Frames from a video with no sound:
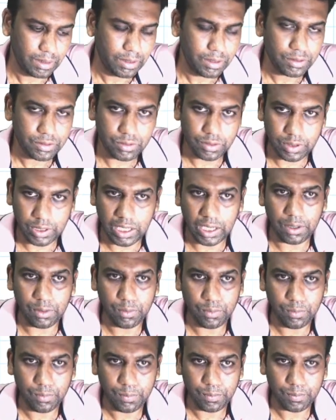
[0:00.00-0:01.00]
So
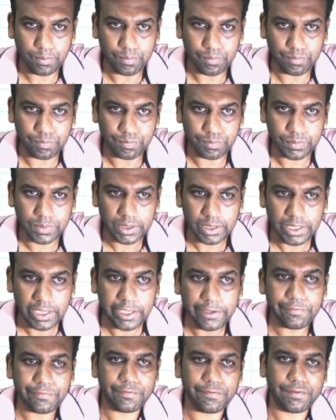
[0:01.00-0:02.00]
now,
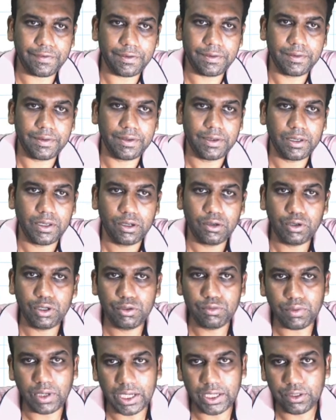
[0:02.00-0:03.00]
if we
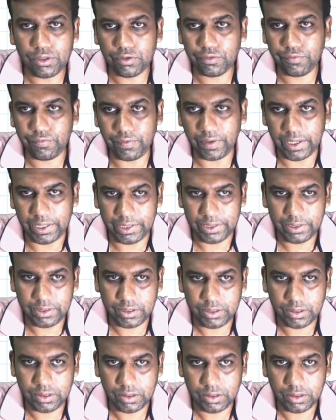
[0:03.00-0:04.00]
want to
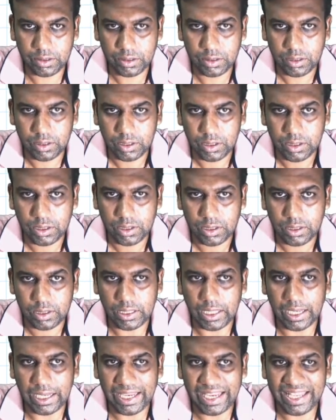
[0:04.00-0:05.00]
find
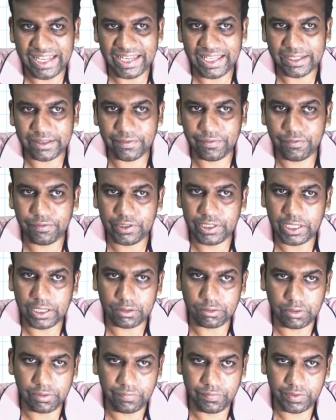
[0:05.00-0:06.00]
the nth Fourier
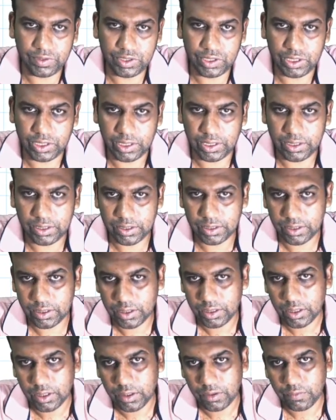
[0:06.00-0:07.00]
coefficient
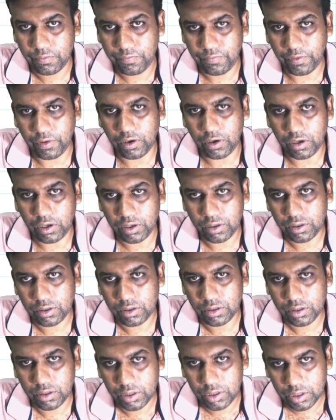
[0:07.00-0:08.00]
for,
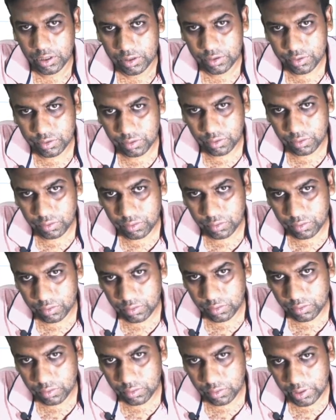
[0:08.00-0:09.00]
so
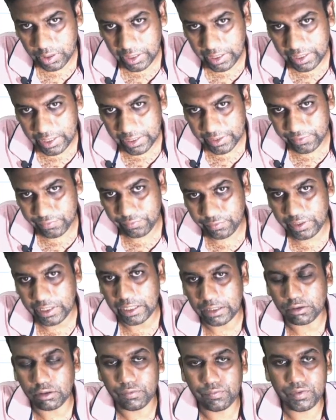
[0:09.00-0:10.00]
nth
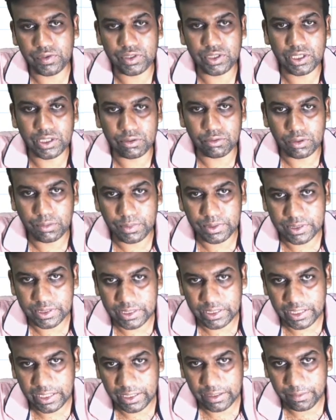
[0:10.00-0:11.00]
Fourier coefficient will be
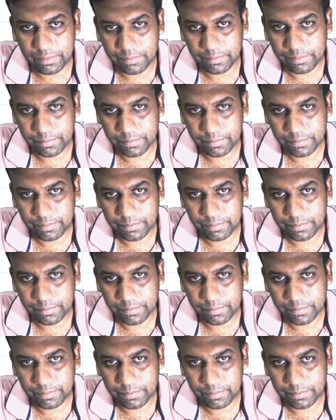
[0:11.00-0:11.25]
Cn,